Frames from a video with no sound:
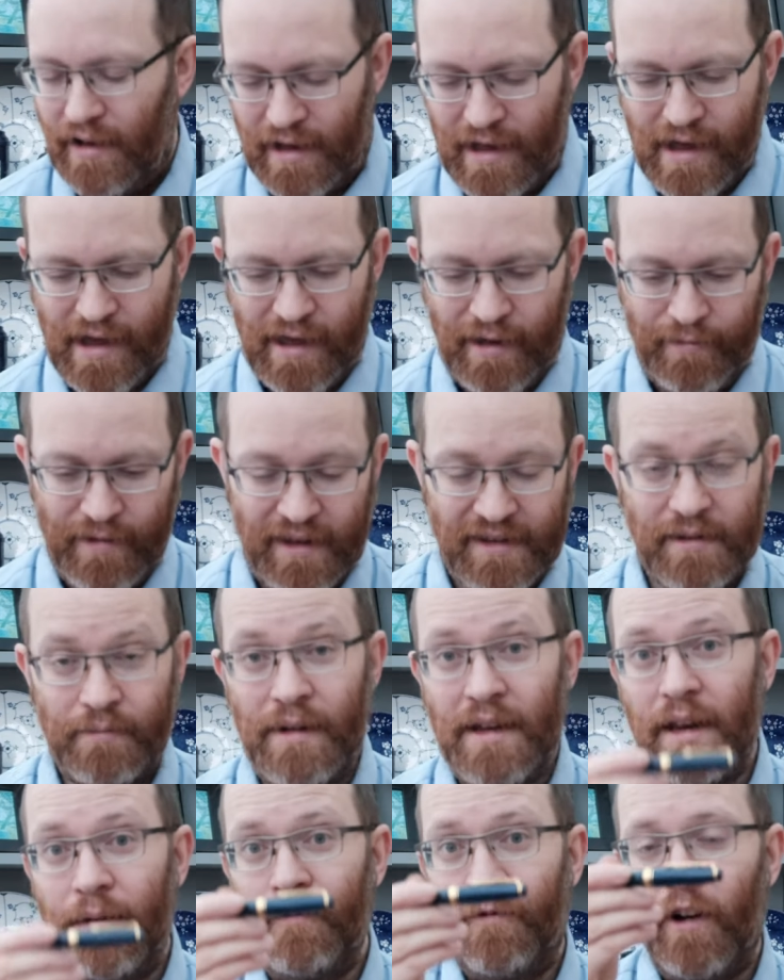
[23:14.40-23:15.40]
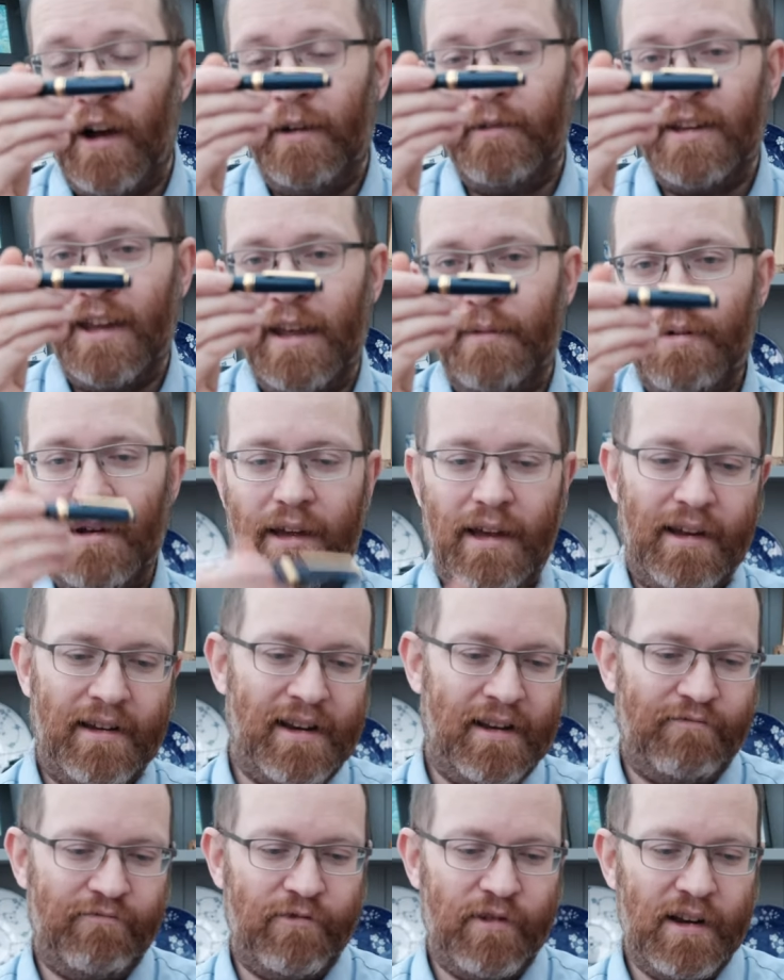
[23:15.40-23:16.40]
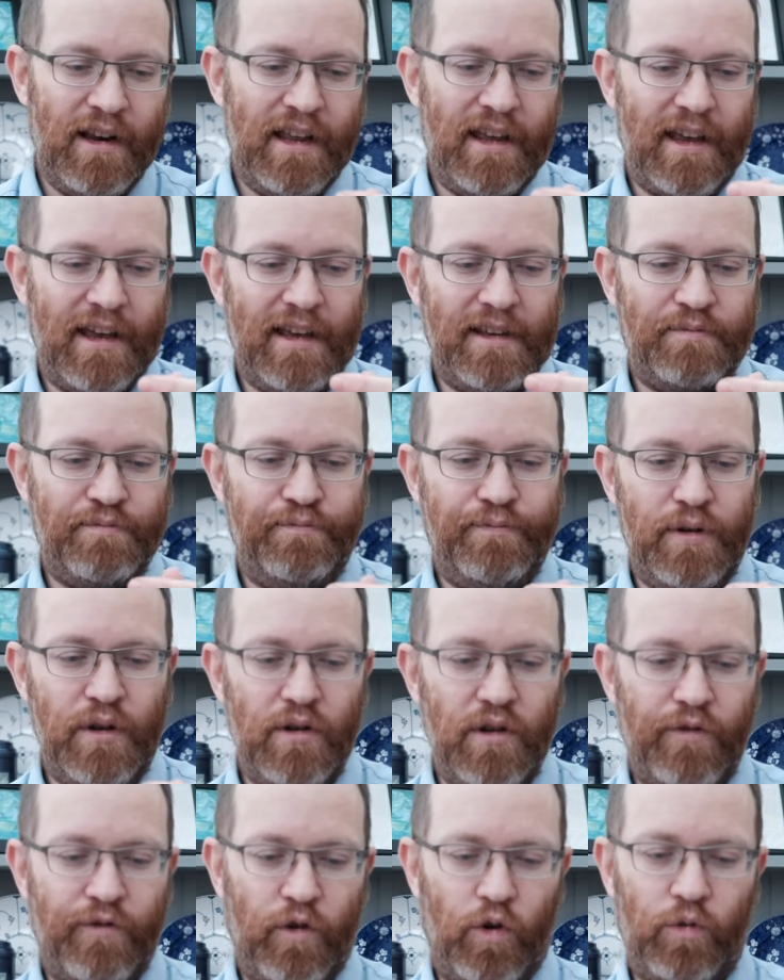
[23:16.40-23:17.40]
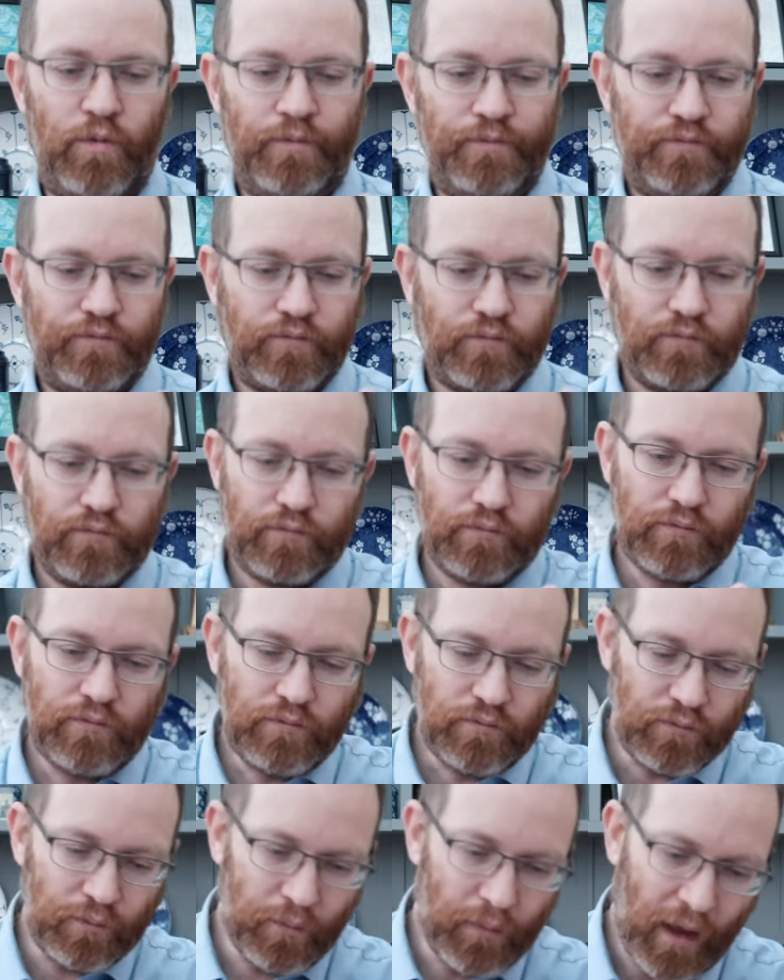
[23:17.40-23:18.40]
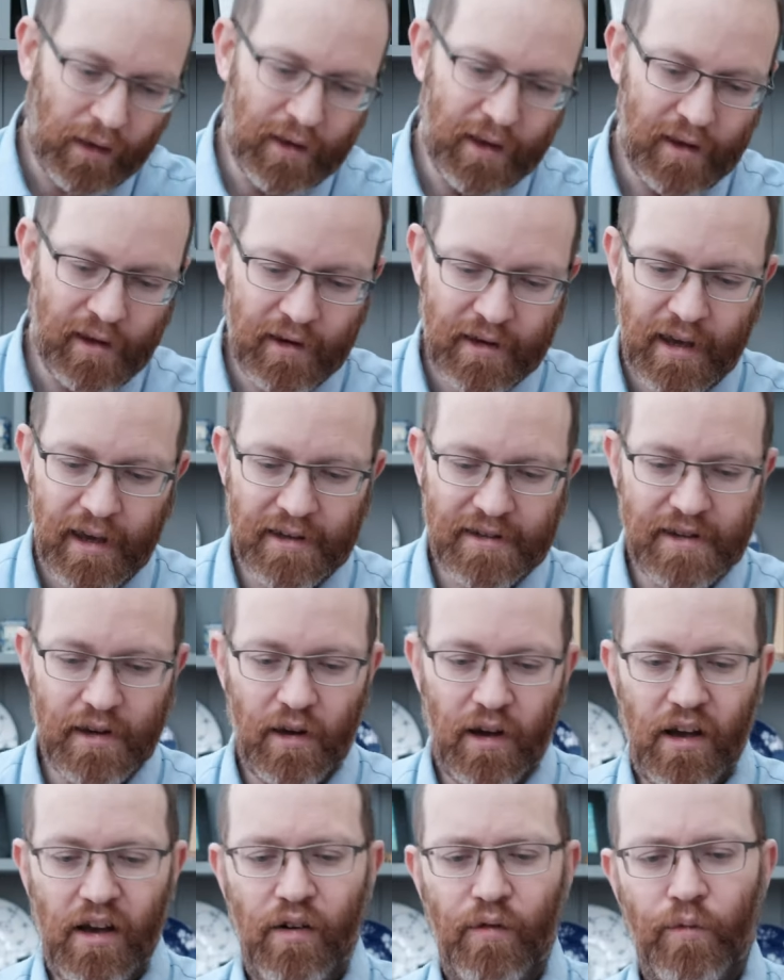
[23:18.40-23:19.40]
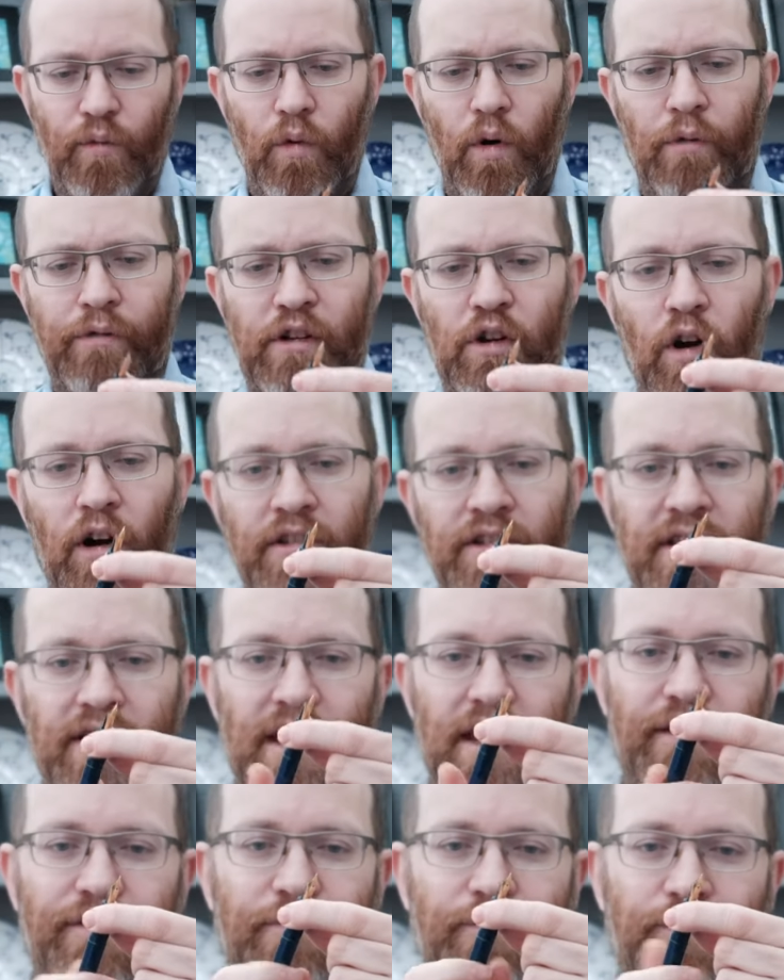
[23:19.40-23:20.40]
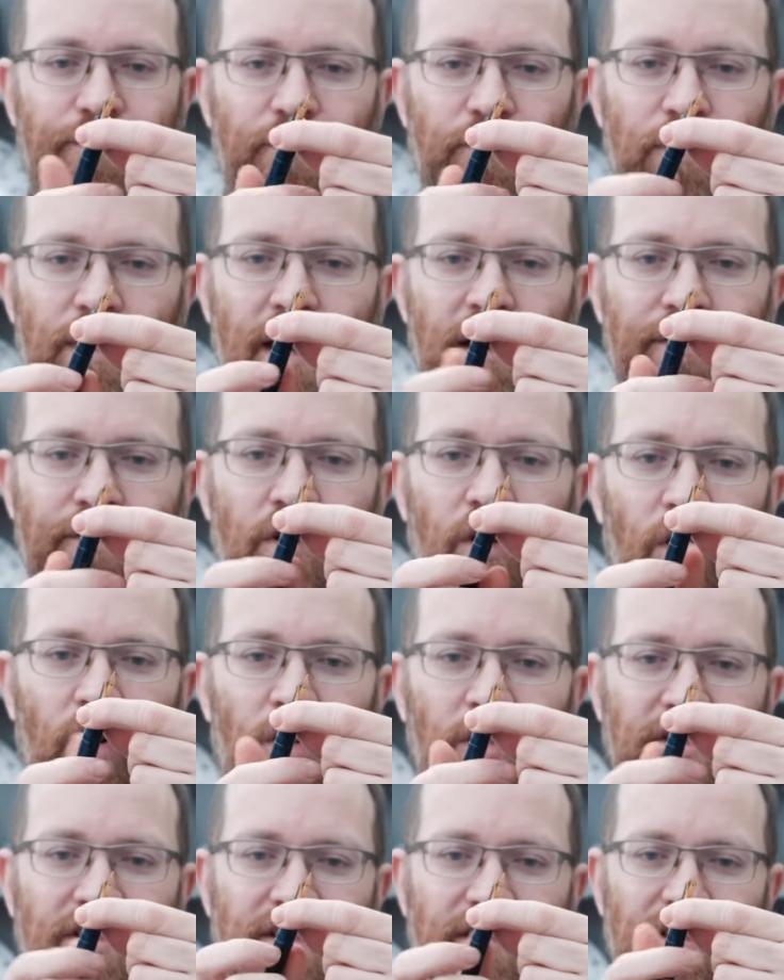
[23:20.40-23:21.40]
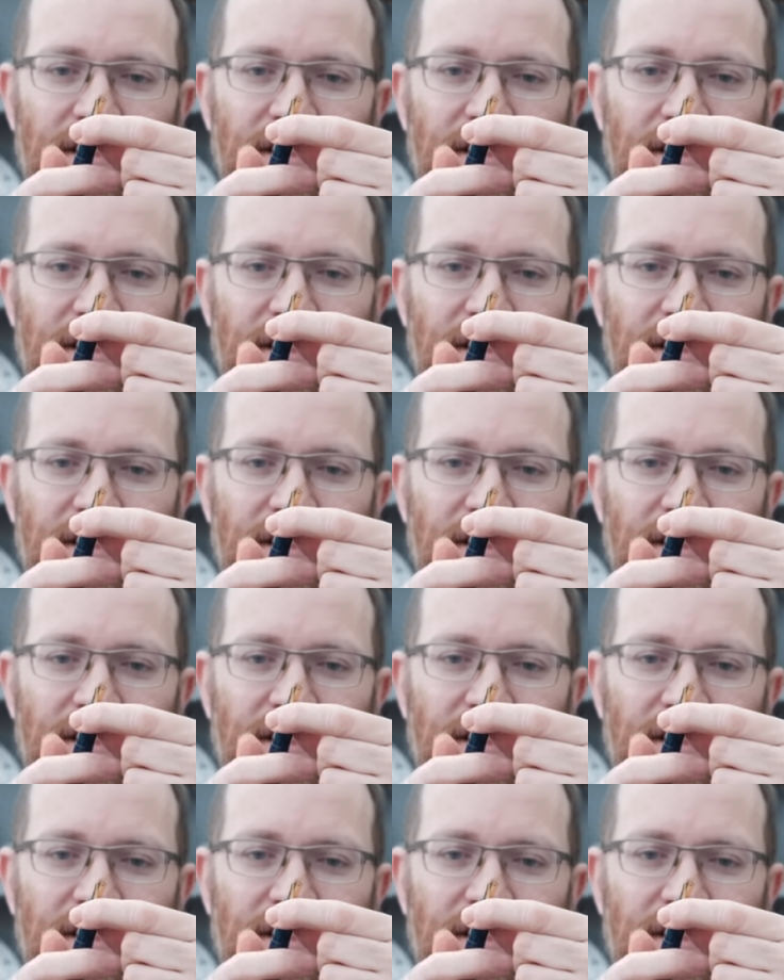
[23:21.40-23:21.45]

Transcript: Um, it's a medium fine nib, and it really is beautiful. Okay, so what have we got underneath? We have got